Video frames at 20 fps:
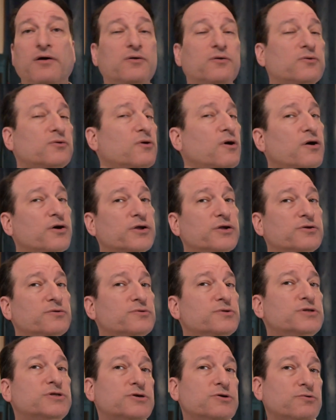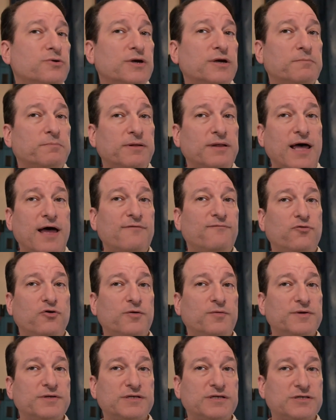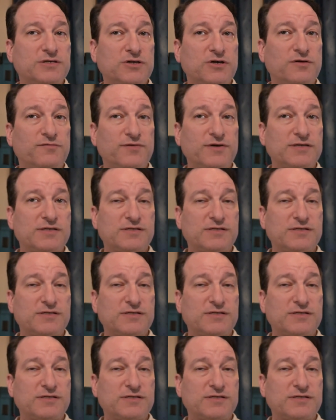or are you doing platform as a service